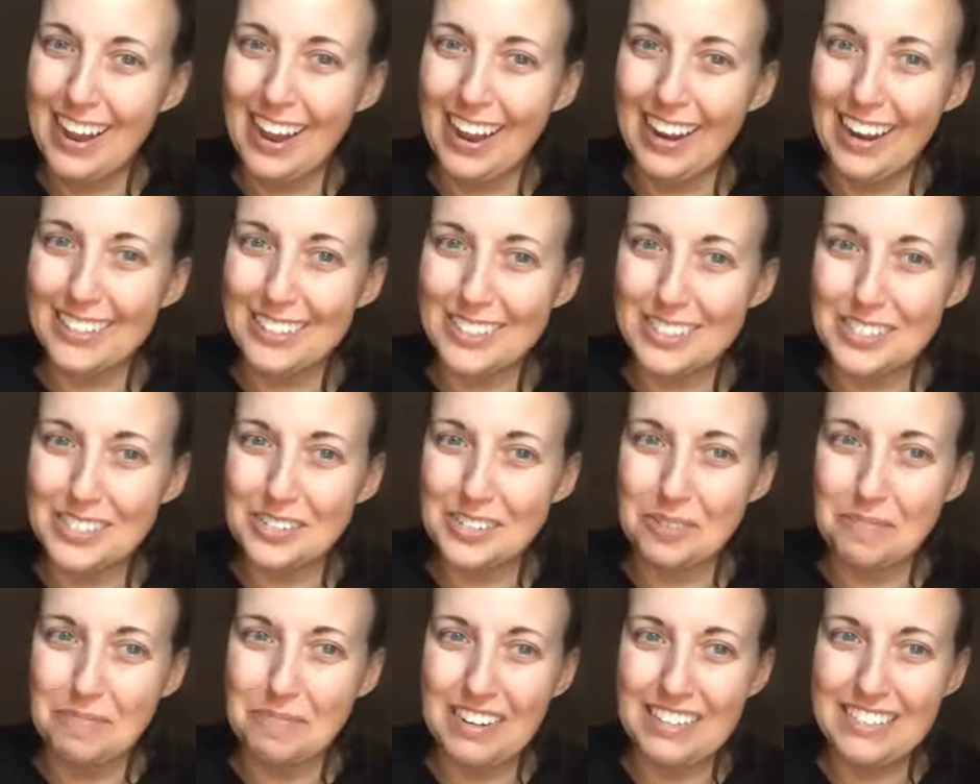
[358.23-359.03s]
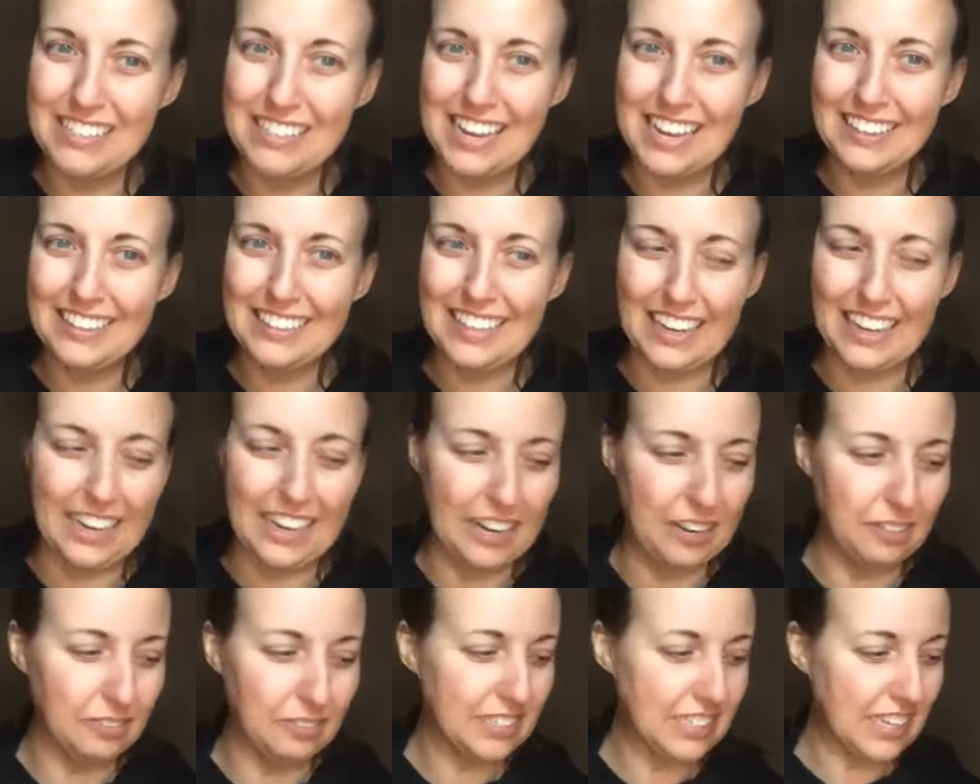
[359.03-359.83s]
I just told my dad that.
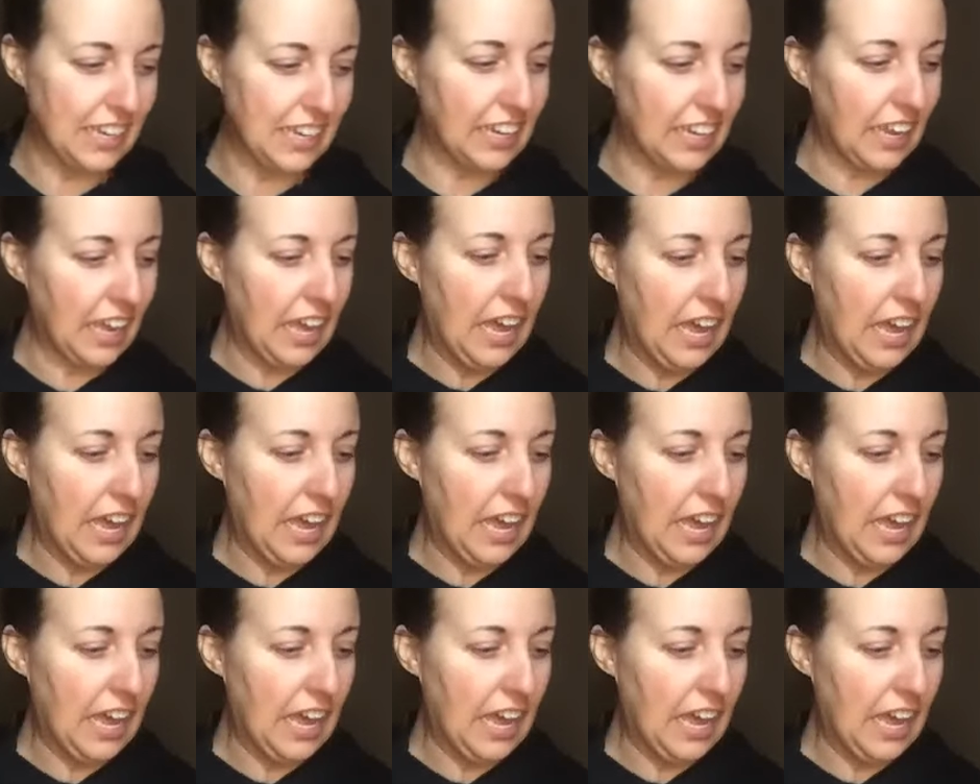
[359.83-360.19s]
I was like,